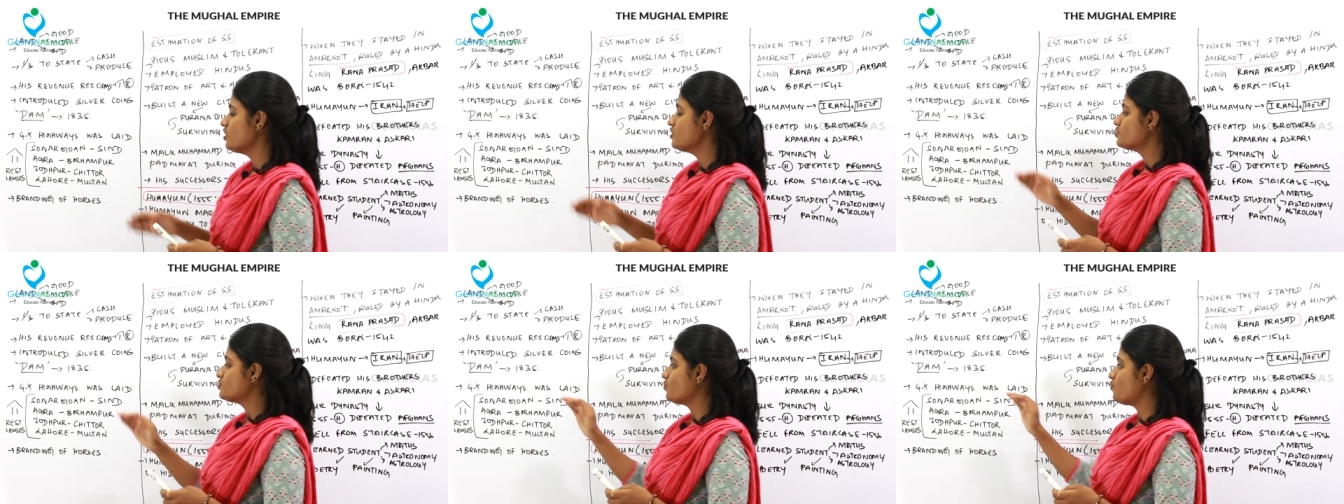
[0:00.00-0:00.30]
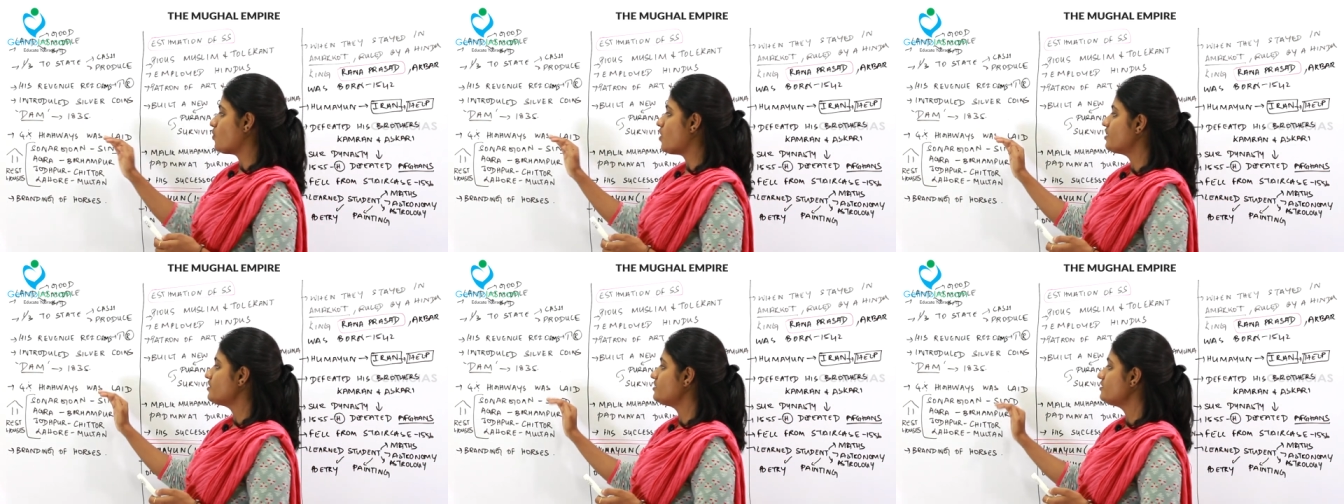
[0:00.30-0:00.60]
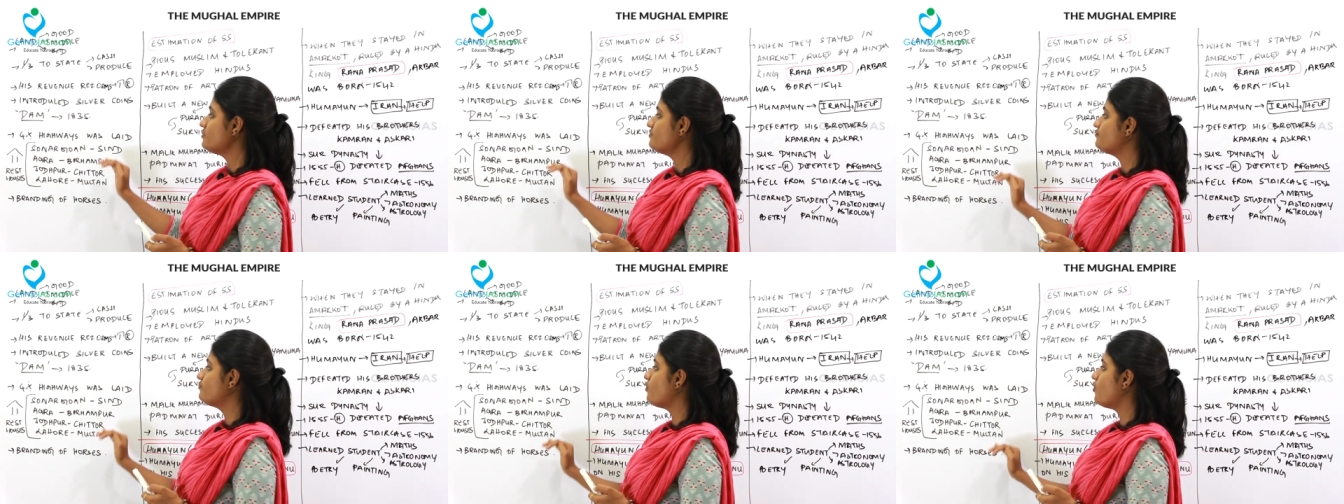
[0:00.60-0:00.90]
So what
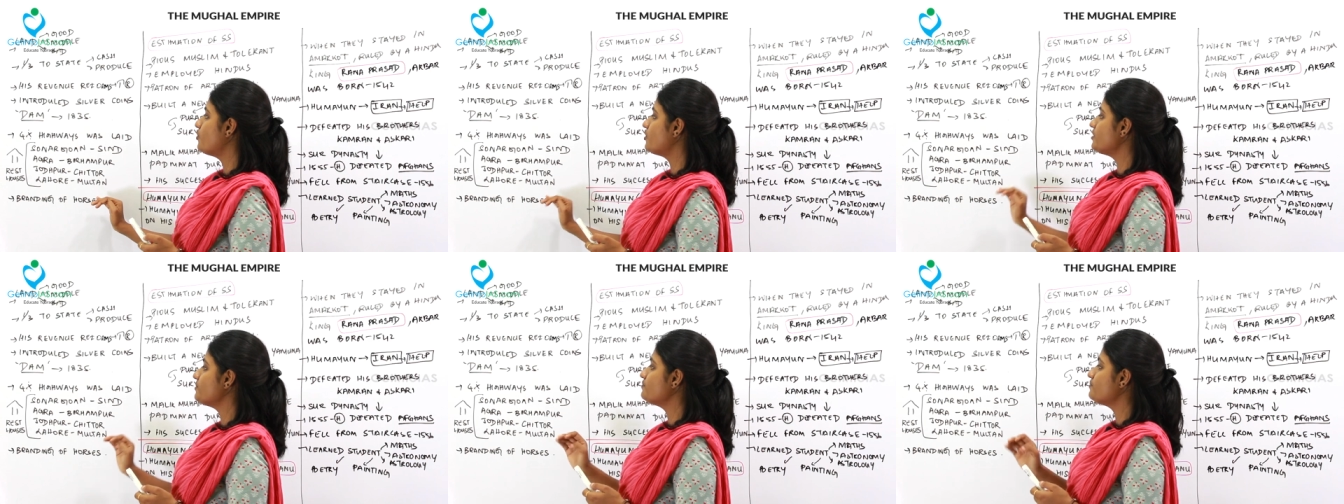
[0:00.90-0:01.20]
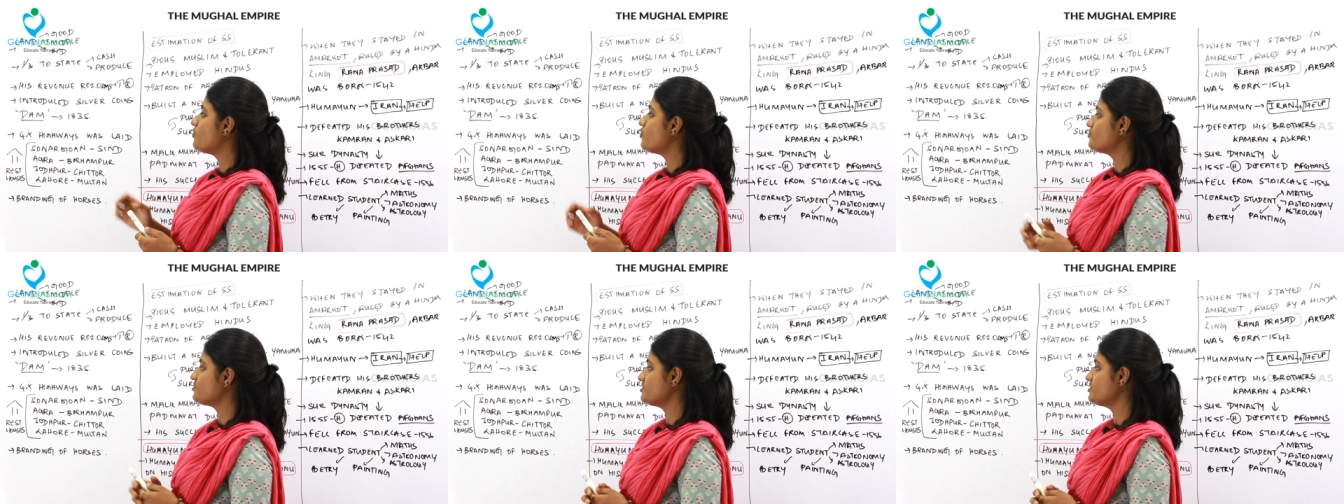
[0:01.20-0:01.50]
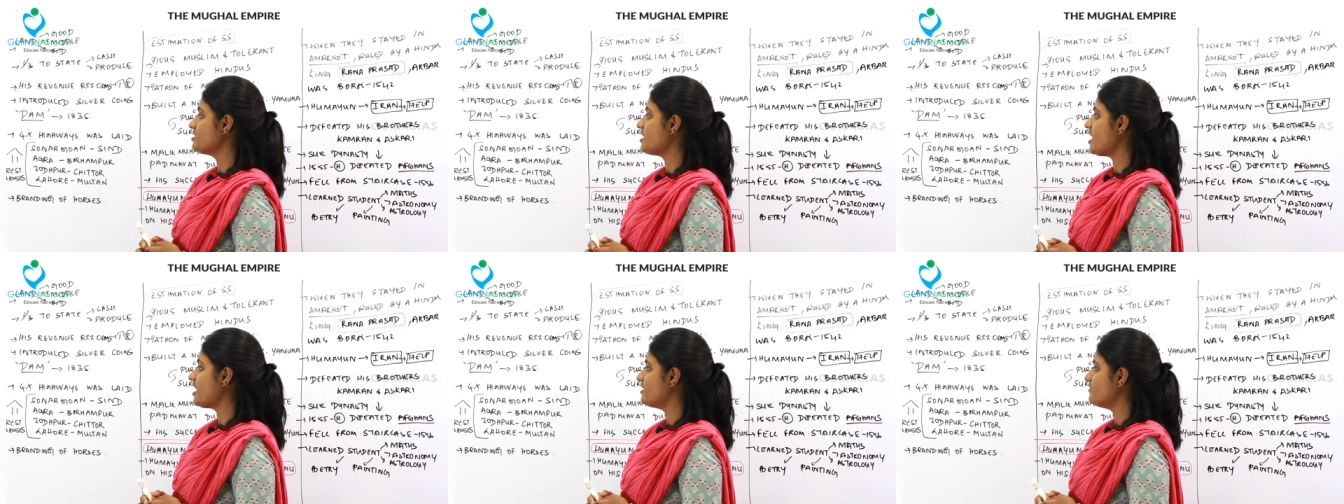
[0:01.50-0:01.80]
are the four
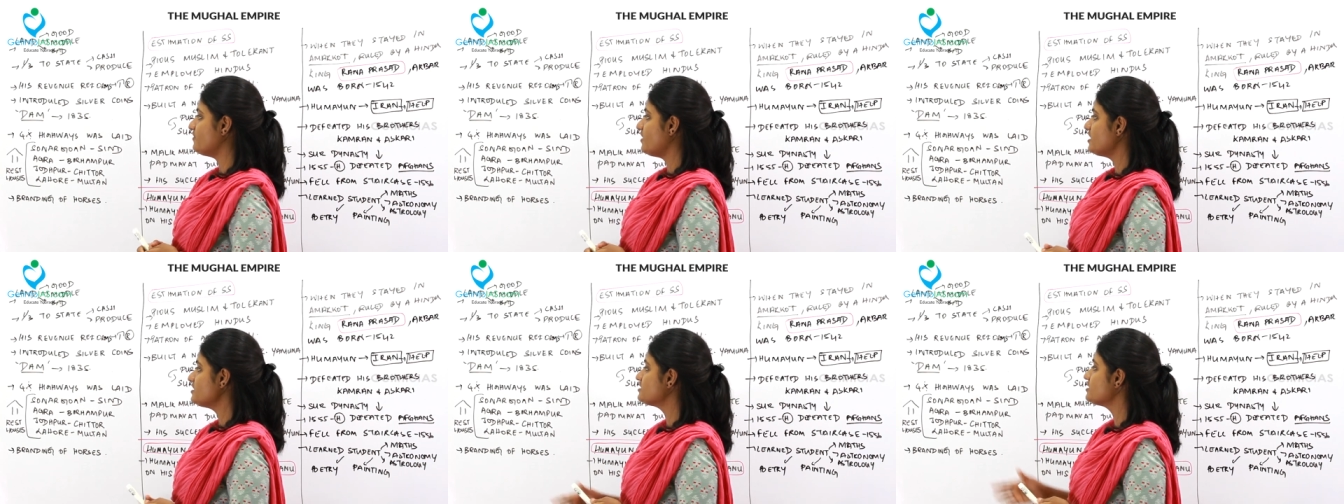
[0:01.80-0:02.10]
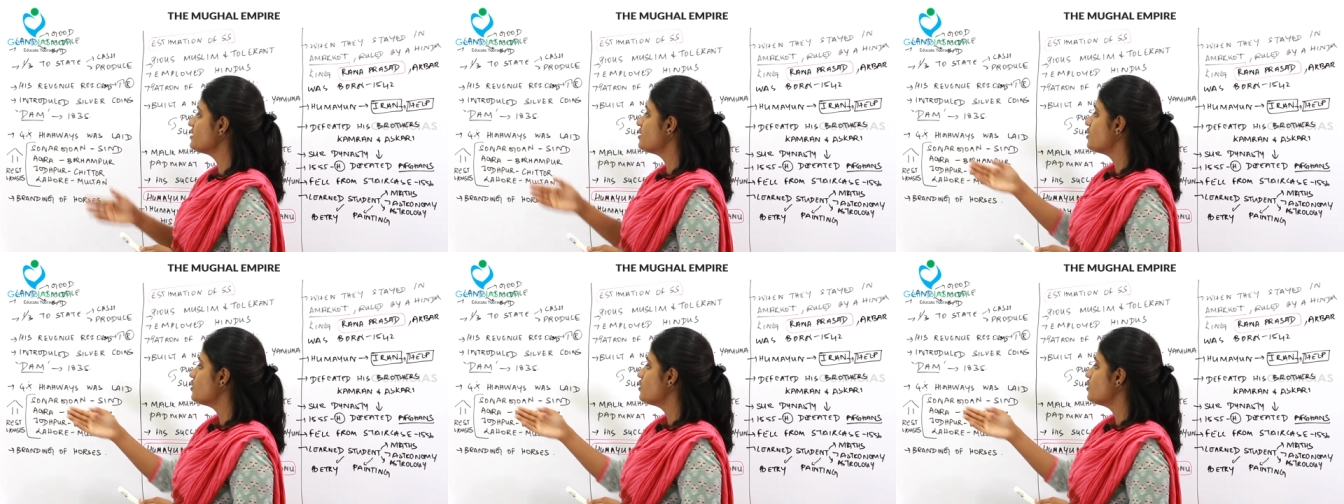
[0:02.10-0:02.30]
important highways?